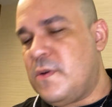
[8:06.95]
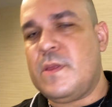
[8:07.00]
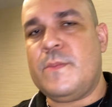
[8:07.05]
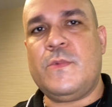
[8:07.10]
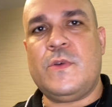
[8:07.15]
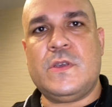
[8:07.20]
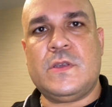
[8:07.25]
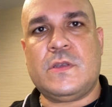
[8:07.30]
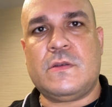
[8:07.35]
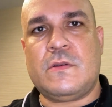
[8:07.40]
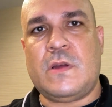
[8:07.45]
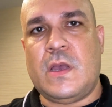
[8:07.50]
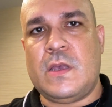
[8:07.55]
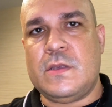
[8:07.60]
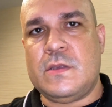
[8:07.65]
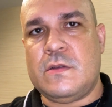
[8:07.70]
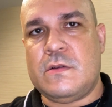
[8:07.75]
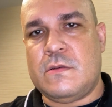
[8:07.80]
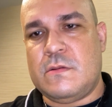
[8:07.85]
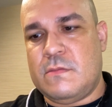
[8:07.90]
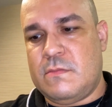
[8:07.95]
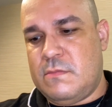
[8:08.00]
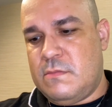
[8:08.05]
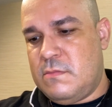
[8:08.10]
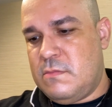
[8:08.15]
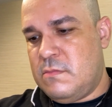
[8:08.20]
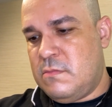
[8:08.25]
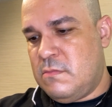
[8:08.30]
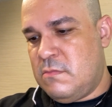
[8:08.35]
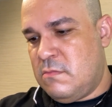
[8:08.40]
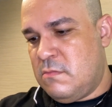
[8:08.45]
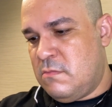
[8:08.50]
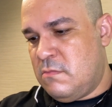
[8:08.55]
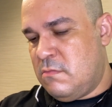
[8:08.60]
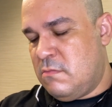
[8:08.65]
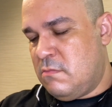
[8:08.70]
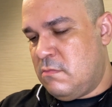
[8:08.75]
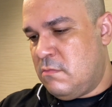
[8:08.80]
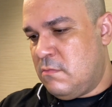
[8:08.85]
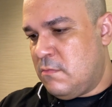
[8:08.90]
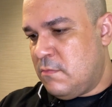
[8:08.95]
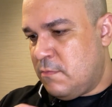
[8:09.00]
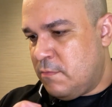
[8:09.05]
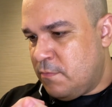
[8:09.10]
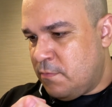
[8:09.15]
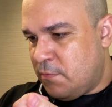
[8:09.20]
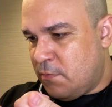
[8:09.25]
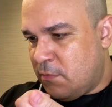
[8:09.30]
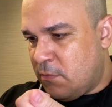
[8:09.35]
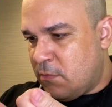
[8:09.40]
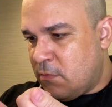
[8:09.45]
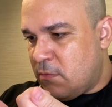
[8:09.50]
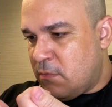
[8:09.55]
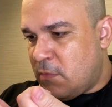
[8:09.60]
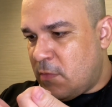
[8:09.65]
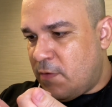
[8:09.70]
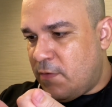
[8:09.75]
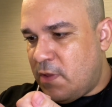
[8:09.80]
moisturizer. I